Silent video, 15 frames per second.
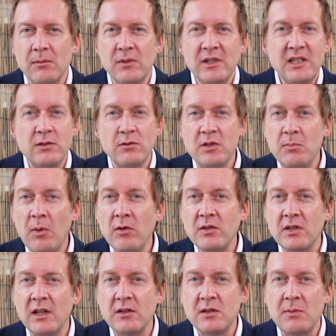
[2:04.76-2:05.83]
We need to respond to
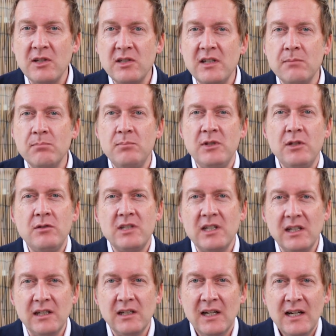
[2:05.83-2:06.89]
those, especially in
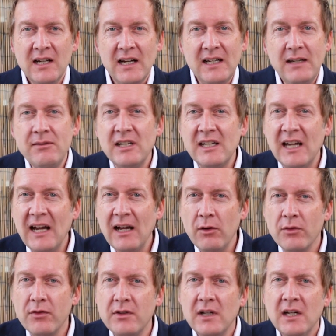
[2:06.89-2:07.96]
beauty and even in
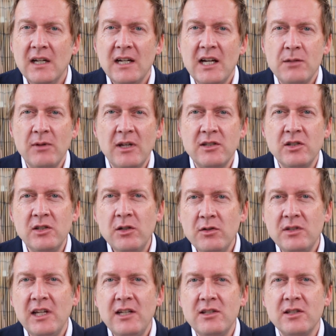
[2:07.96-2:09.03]
health as we enter new
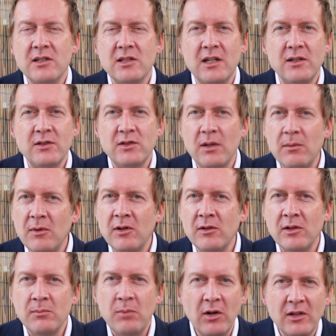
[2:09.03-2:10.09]
seasons like summer
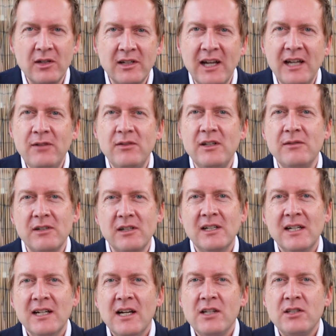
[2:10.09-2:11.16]
and pollen and hay fever.
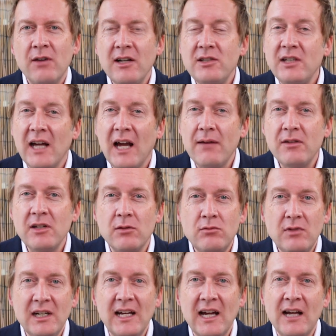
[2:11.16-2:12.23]
So actually having a
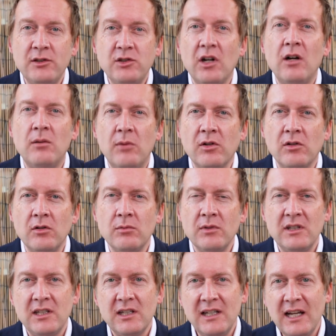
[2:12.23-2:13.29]
really agile model with
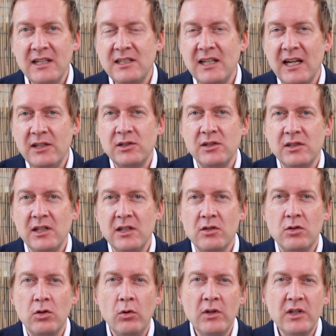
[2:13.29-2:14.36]
connected agencies
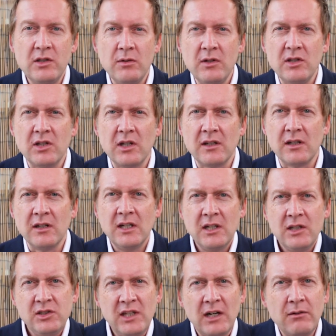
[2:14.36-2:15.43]
talking to each other,
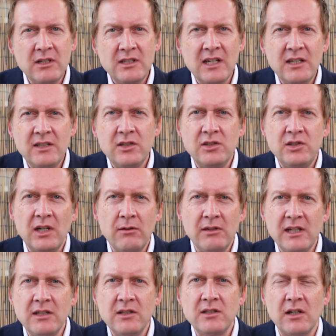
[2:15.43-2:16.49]
sharing data, sharing
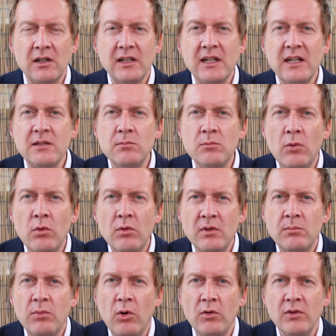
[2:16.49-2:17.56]
insight is more
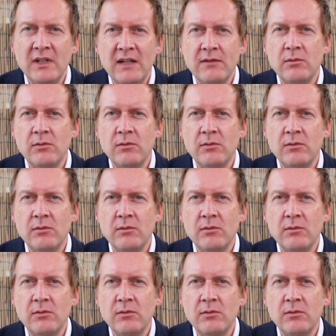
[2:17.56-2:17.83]
important than ever